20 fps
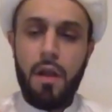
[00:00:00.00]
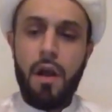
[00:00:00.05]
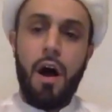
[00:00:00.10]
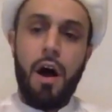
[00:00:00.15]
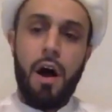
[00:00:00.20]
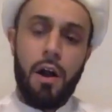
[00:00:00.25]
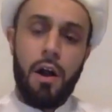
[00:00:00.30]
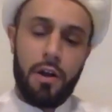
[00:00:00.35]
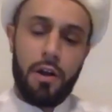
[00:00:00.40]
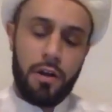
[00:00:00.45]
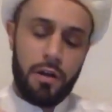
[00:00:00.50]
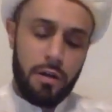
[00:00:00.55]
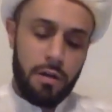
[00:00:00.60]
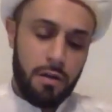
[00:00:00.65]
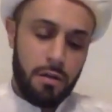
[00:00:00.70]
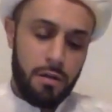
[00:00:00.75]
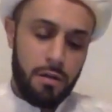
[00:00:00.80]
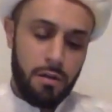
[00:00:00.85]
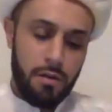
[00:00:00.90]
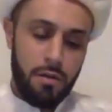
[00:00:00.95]

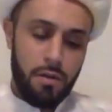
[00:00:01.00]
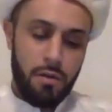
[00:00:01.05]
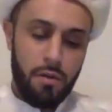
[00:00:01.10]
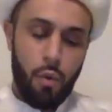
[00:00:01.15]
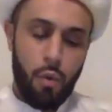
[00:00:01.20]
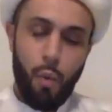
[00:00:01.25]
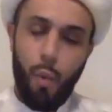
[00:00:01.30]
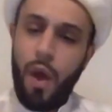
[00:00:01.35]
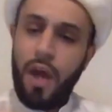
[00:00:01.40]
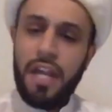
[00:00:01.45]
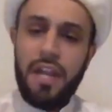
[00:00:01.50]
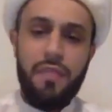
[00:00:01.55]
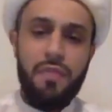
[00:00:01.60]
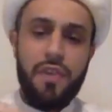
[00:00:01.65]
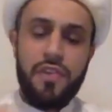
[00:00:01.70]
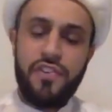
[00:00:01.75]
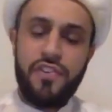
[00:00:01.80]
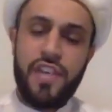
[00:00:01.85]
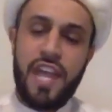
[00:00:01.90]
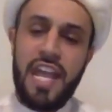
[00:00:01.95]
are one and the
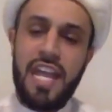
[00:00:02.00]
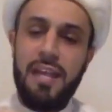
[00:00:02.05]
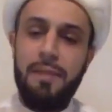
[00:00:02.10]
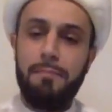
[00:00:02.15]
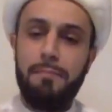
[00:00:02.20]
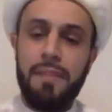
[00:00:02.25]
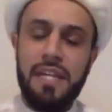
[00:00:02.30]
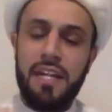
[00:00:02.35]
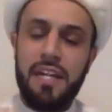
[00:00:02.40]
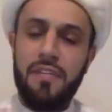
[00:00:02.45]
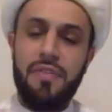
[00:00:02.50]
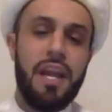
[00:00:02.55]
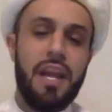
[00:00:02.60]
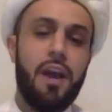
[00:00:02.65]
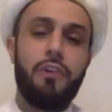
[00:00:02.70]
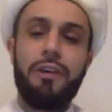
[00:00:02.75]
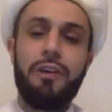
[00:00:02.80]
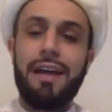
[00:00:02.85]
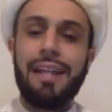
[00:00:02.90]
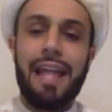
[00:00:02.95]
same, meaning they
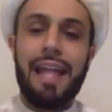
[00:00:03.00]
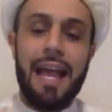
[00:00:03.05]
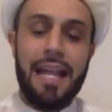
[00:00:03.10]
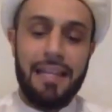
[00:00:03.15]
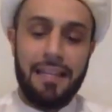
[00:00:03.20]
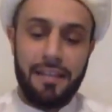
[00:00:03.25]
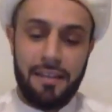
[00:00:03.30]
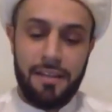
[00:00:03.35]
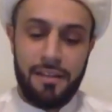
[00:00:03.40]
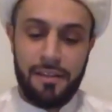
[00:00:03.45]
are alike.